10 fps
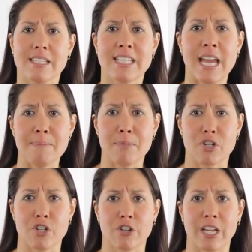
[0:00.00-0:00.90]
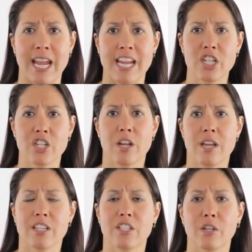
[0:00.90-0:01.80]
temperature gauge.
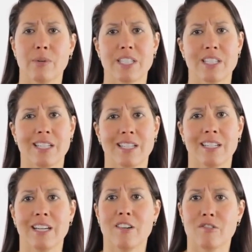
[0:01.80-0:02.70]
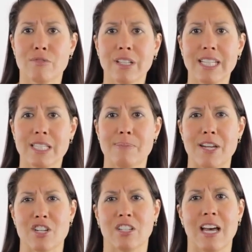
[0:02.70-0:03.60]
So it's a really
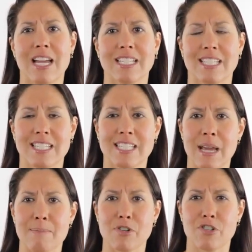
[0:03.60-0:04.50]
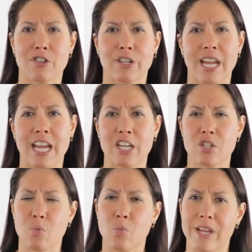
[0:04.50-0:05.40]
specialized temperature
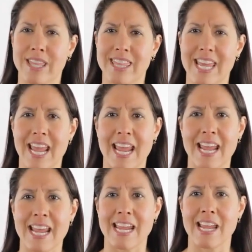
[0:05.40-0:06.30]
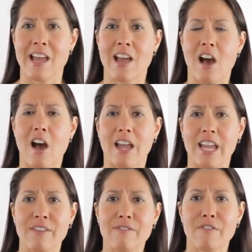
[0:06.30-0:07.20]
gauge with a
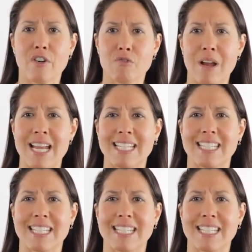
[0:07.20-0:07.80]
infrared